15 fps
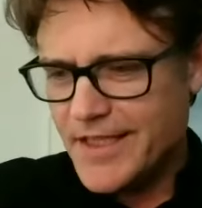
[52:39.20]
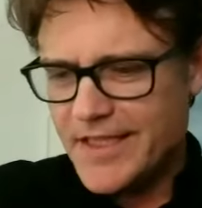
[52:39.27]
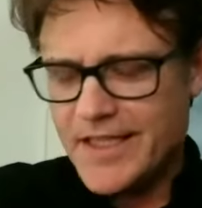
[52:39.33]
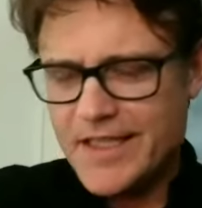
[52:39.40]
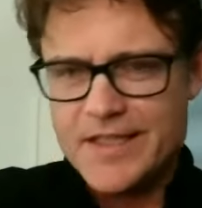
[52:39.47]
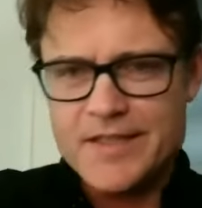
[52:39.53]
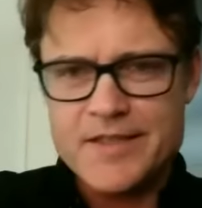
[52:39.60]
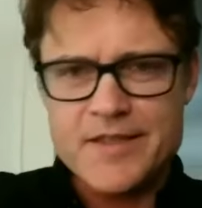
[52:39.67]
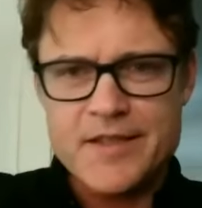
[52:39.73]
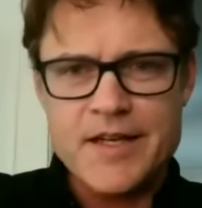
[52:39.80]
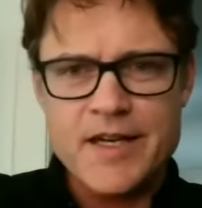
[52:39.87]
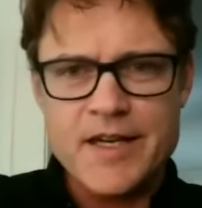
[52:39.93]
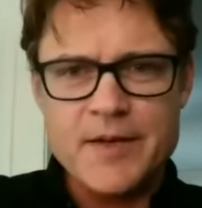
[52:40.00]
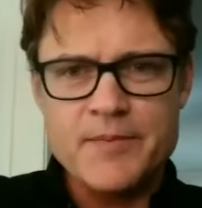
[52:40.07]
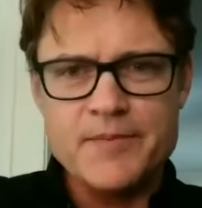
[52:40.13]
is
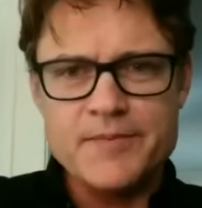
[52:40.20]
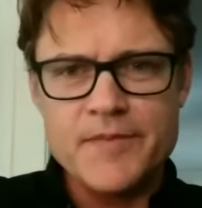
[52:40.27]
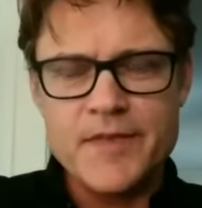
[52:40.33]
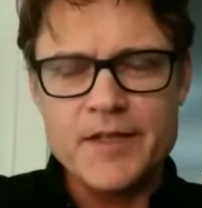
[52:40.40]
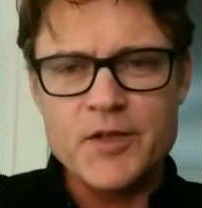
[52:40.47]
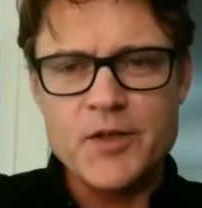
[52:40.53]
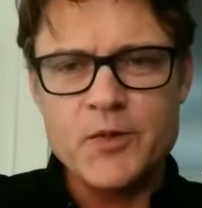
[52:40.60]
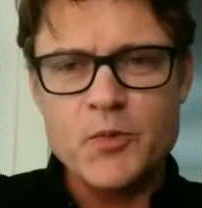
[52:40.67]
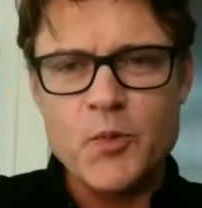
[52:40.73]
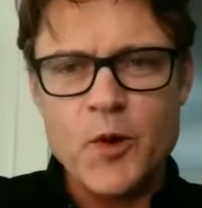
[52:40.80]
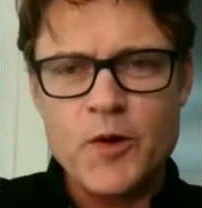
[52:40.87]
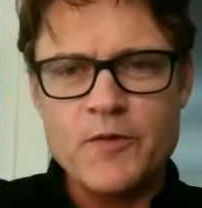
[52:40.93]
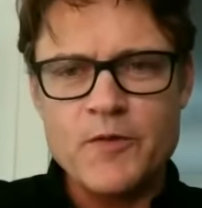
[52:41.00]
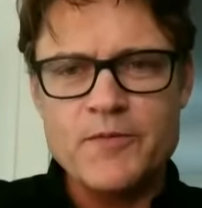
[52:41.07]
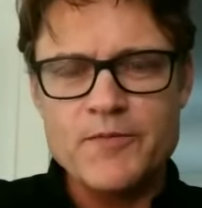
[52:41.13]
a good
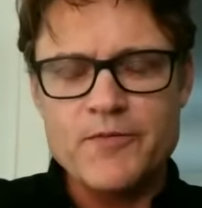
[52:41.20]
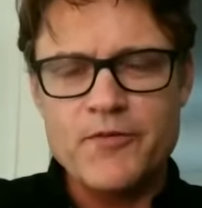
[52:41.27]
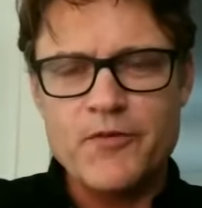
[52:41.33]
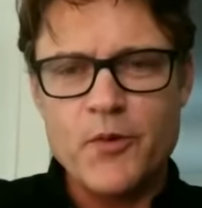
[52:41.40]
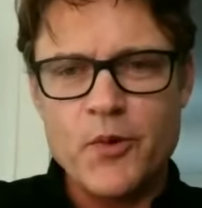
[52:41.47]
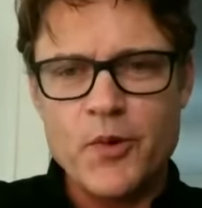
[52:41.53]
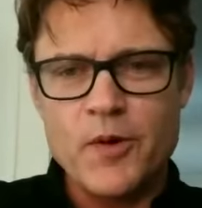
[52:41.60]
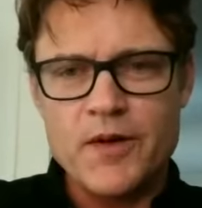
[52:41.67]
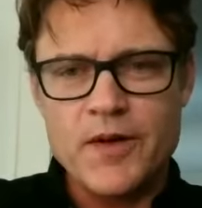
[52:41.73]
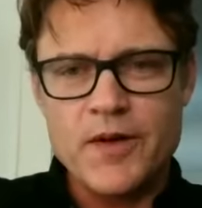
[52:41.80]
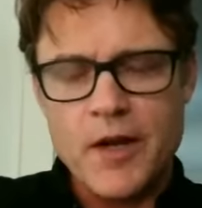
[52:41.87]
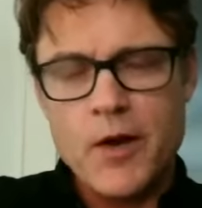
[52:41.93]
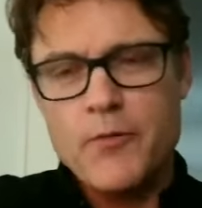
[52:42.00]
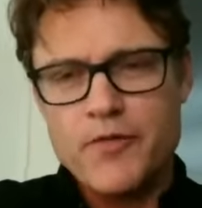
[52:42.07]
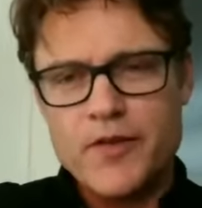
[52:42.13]
word for,
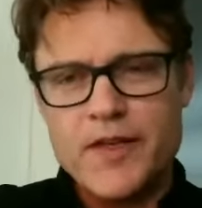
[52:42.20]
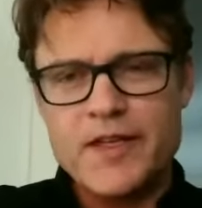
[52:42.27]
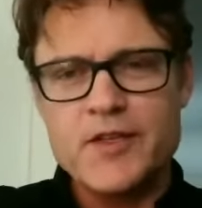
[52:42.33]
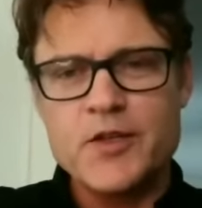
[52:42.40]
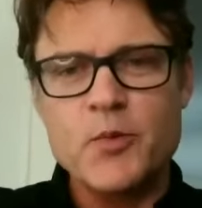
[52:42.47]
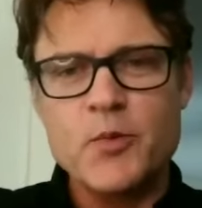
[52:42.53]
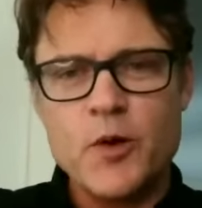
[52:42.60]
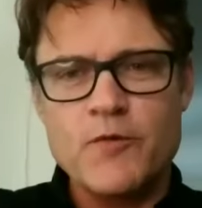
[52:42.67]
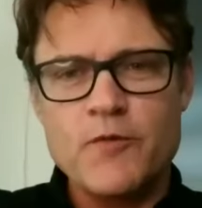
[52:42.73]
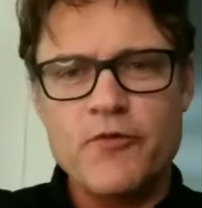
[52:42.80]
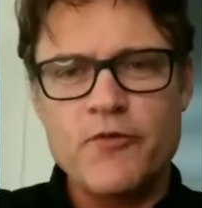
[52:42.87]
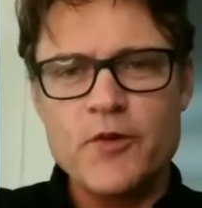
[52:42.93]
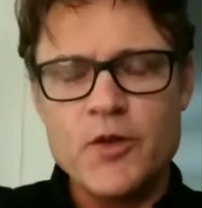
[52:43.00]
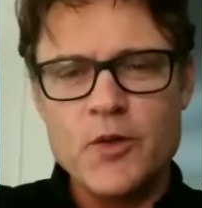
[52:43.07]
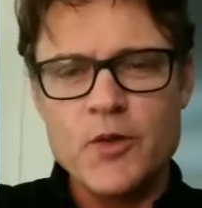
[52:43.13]
hopefully a good word
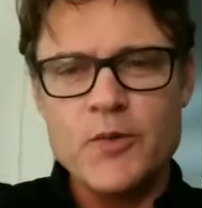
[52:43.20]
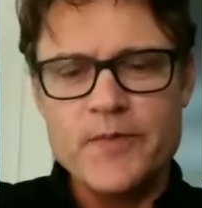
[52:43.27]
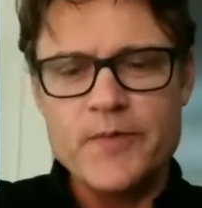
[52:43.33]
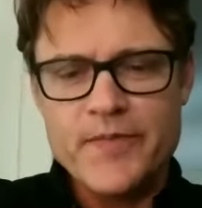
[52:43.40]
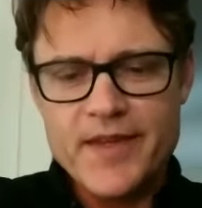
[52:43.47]
for you.